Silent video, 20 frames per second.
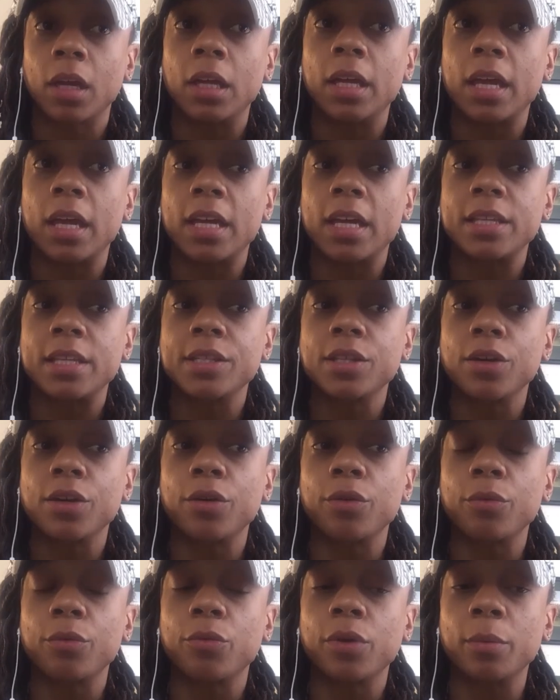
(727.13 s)
Yeah,
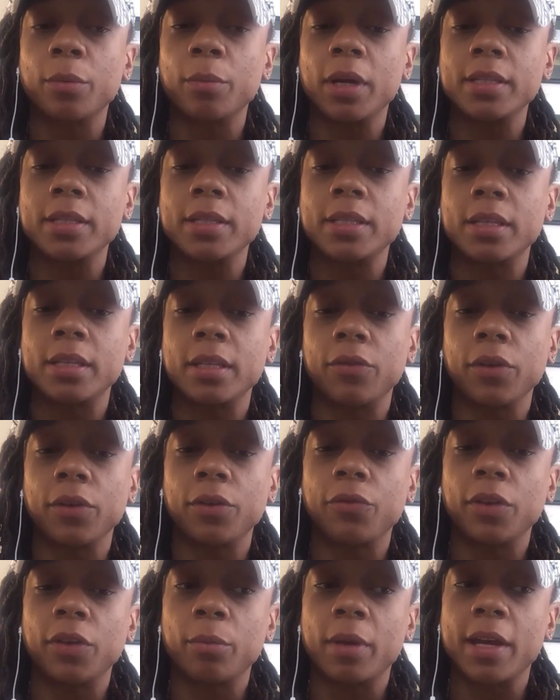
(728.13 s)
so one of my
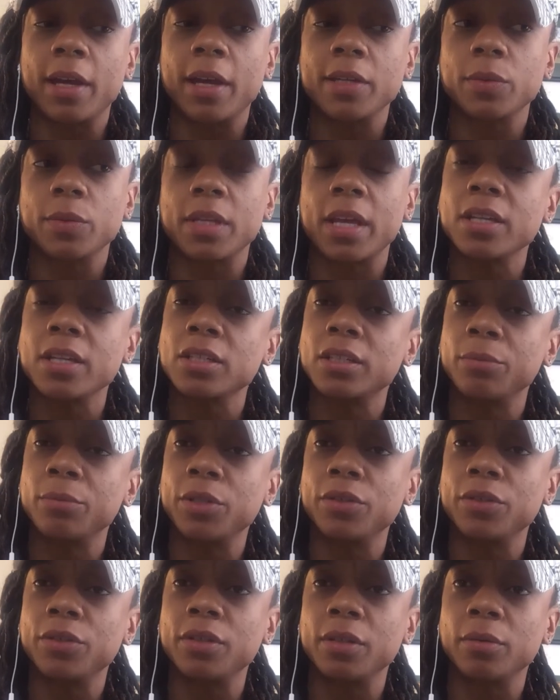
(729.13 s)
significant feedbacks was actually
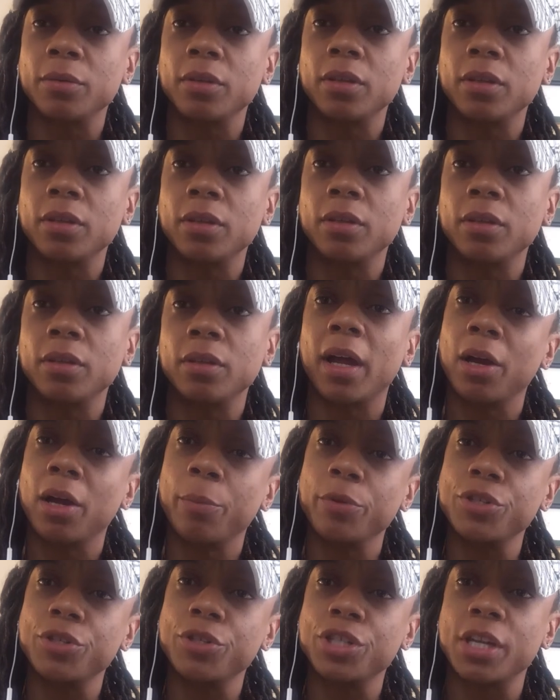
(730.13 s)
building my
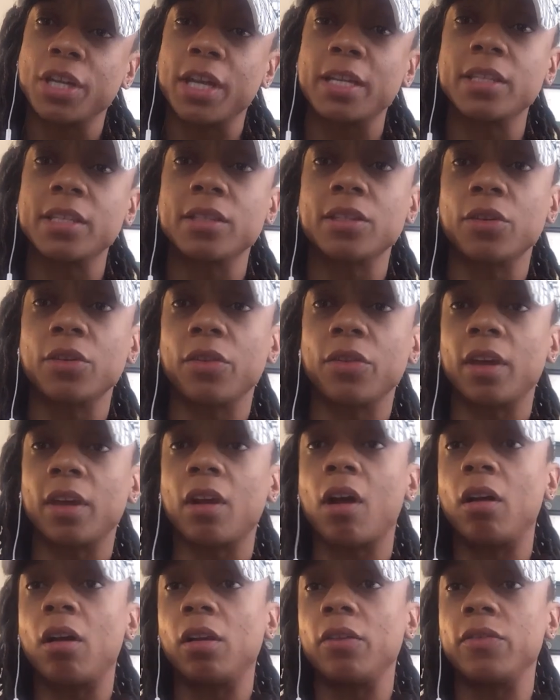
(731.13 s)
upper chest so
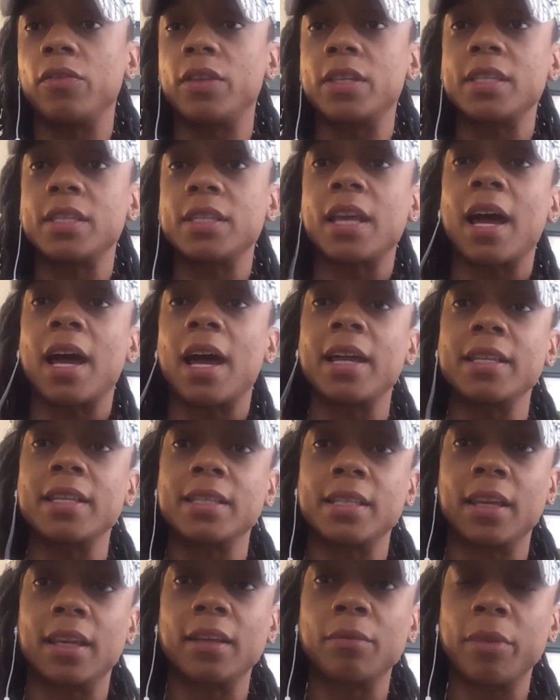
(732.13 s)
that all of this
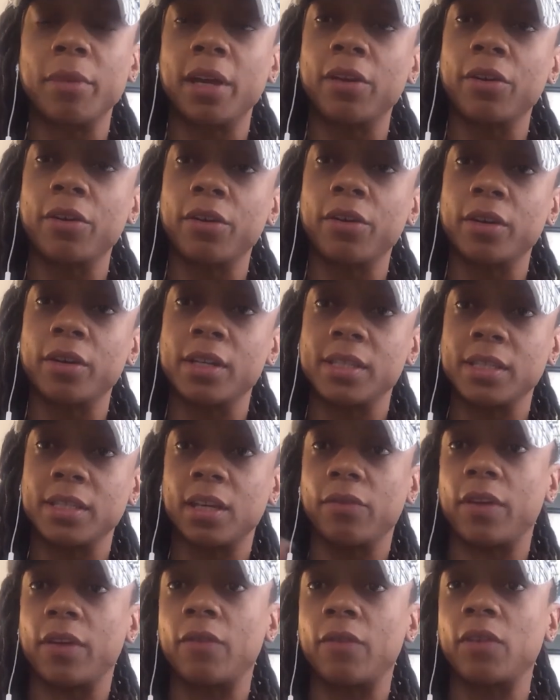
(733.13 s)
ties in better instead
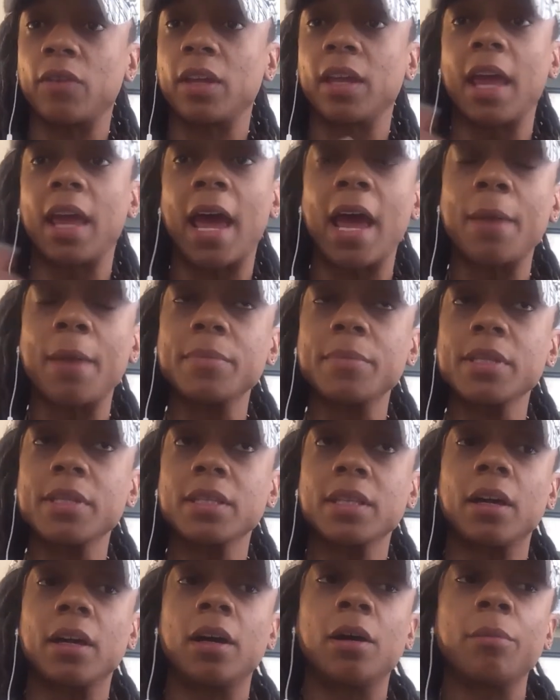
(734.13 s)
of having
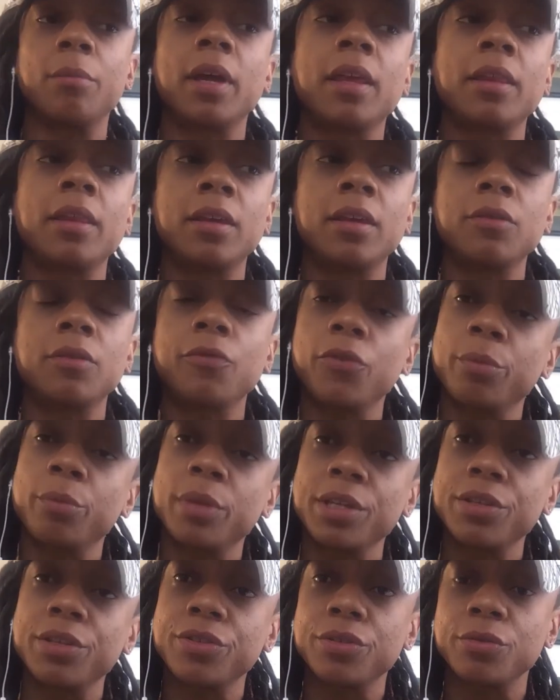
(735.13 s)
gaps. And then for
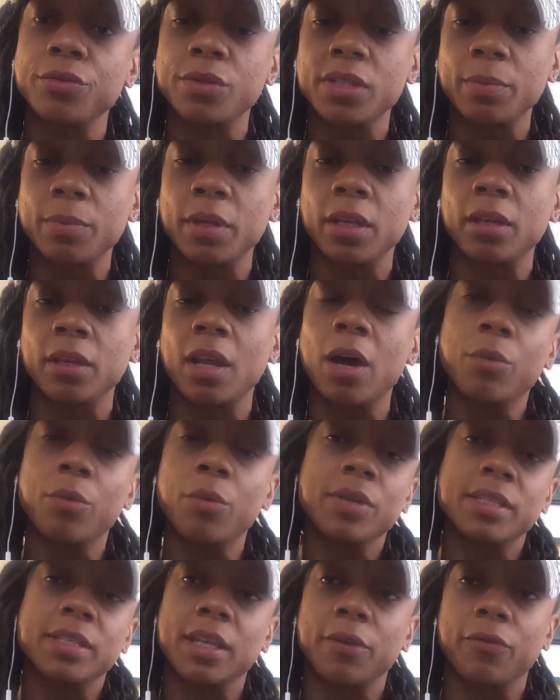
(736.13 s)
me too, it's been, I
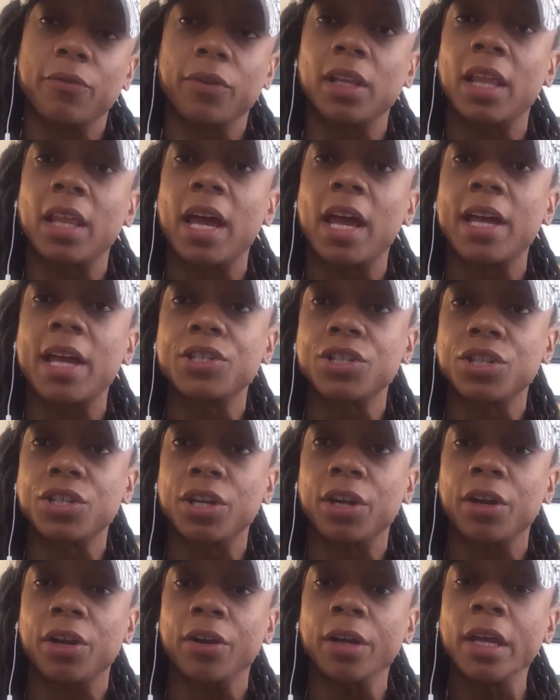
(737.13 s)
would say for the last
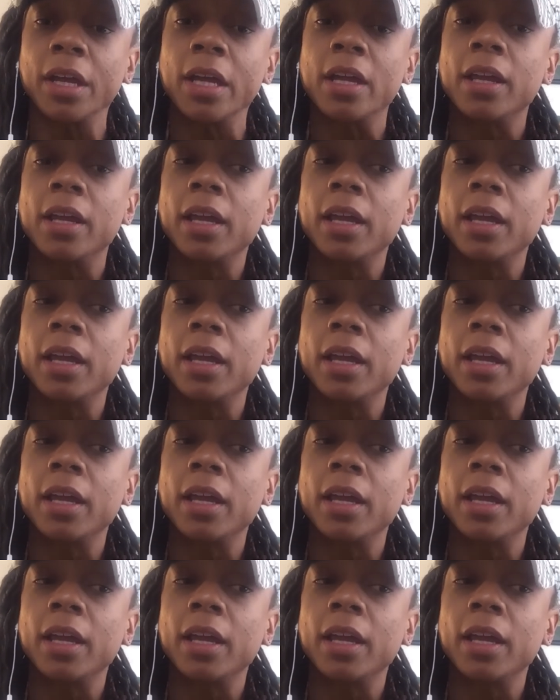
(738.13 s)
year,